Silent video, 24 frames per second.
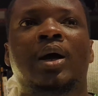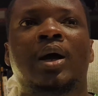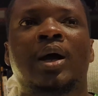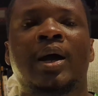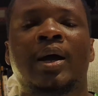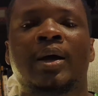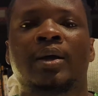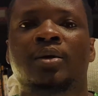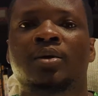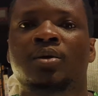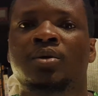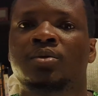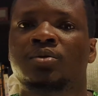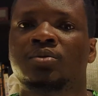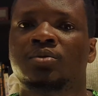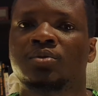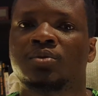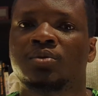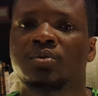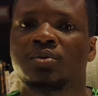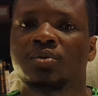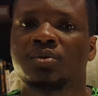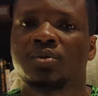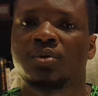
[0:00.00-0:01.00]

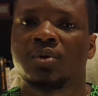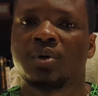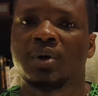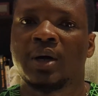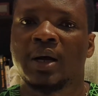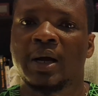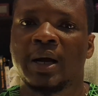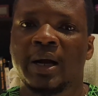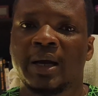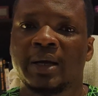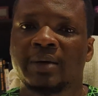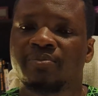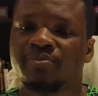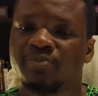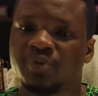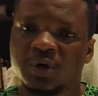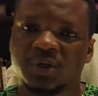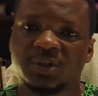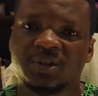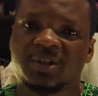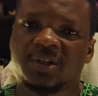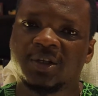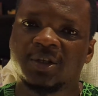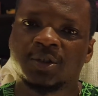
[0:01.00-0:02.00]
And I
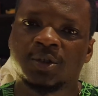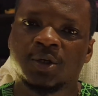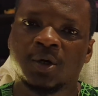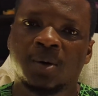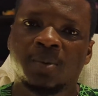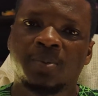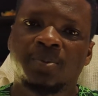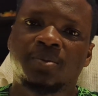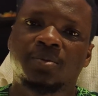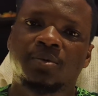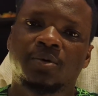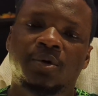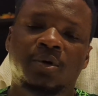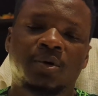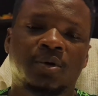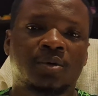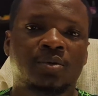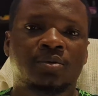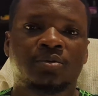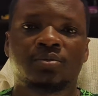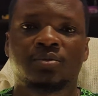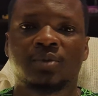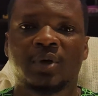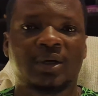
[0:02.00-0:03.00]
brought this up,
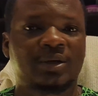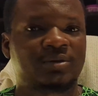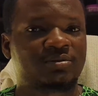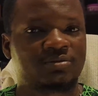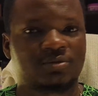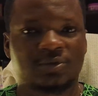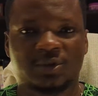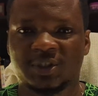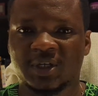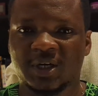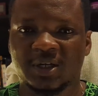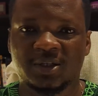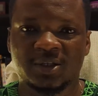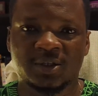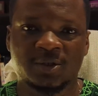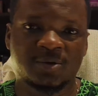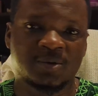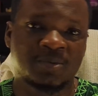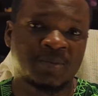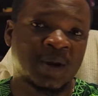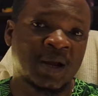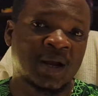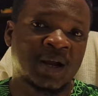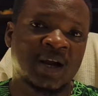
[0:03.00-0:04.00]
I shared
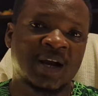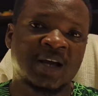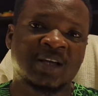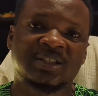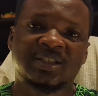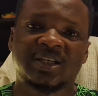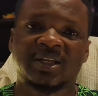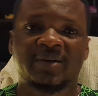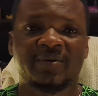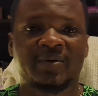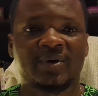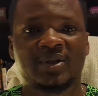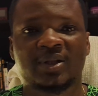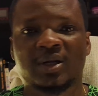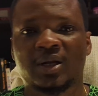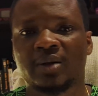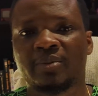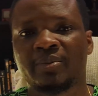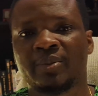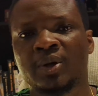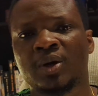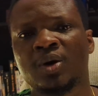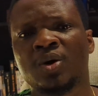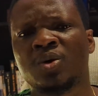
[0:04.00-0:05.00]
this with my guys and they were
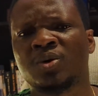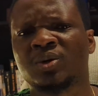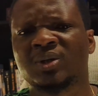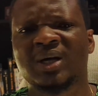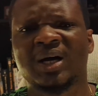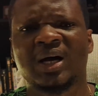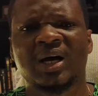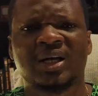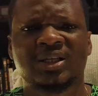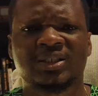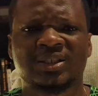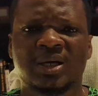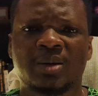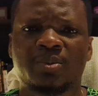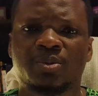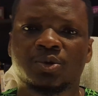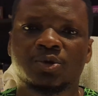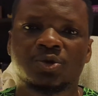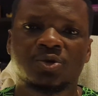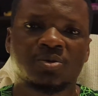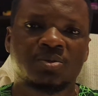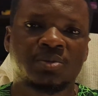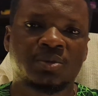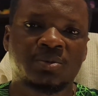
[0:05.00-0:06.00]
telling me, oh, that has
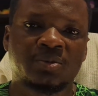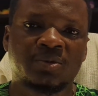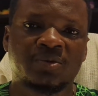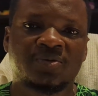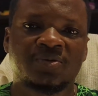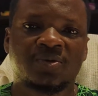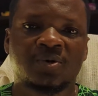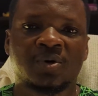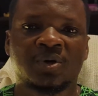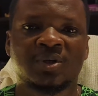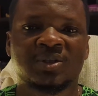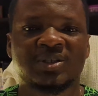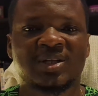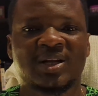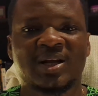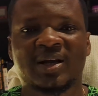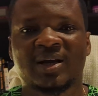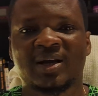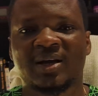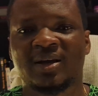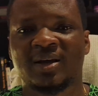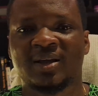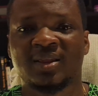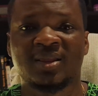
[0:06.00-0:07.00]
happened to me before. It's
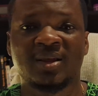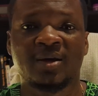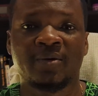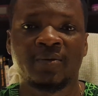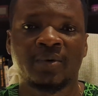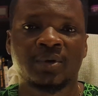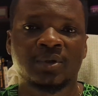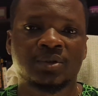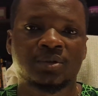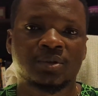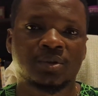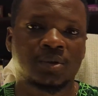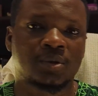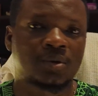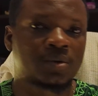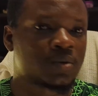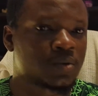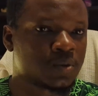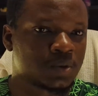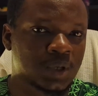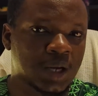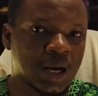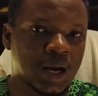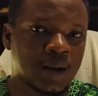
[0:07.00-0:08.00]
like a thing with
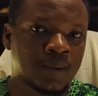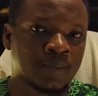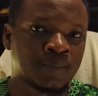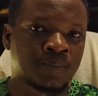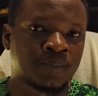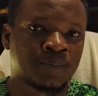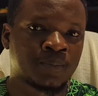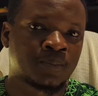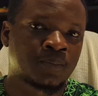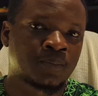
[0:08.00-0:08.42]
Kuda,